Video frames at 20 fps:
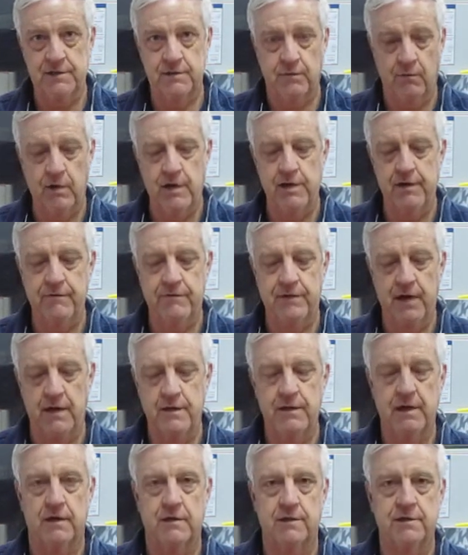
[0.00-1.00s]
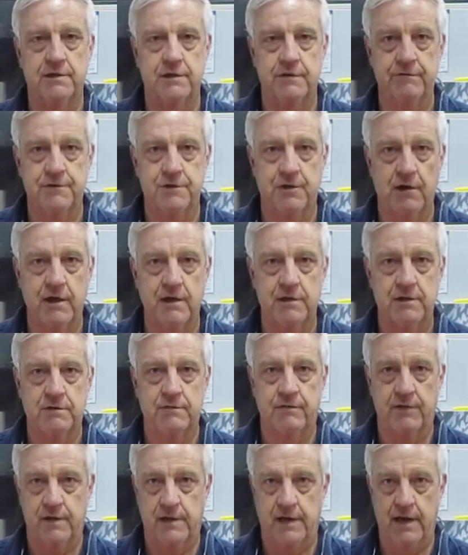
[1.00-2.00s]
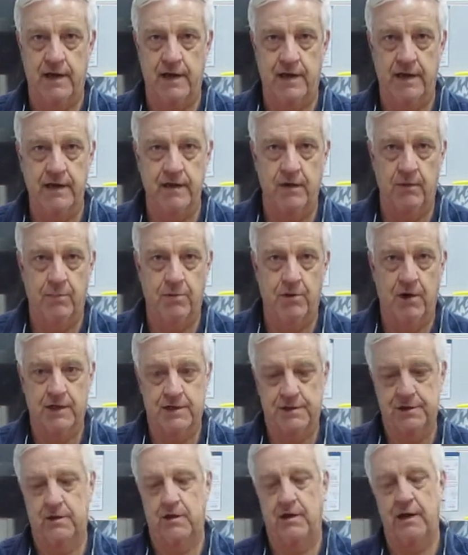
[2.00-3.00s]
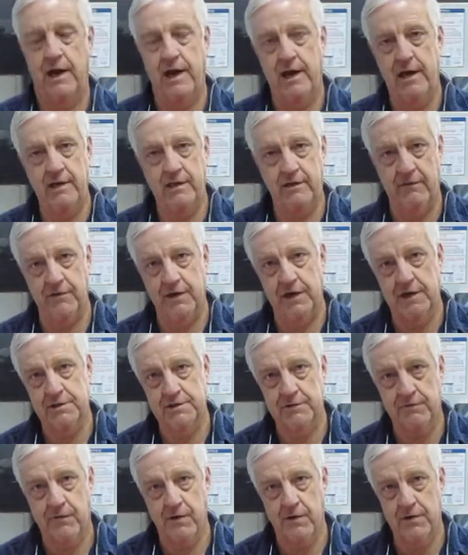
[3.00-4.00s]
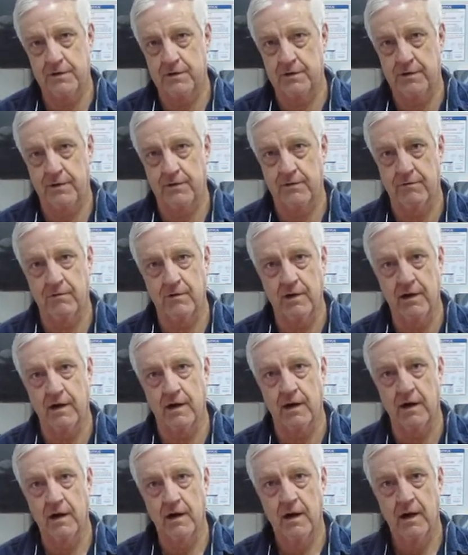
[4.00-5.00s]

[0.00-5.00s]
and what you've done there is you've transferred that heel pressure 1/8 of an inch farther to the rear.